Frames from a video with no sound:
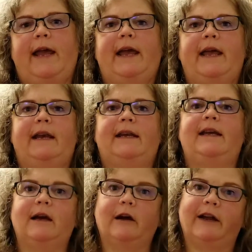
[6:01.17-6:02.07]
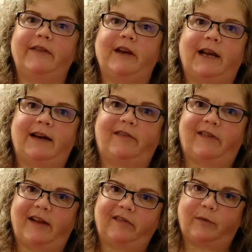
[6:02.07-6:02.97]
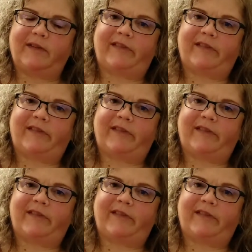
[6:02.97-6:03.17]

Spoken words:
And here in the United States, we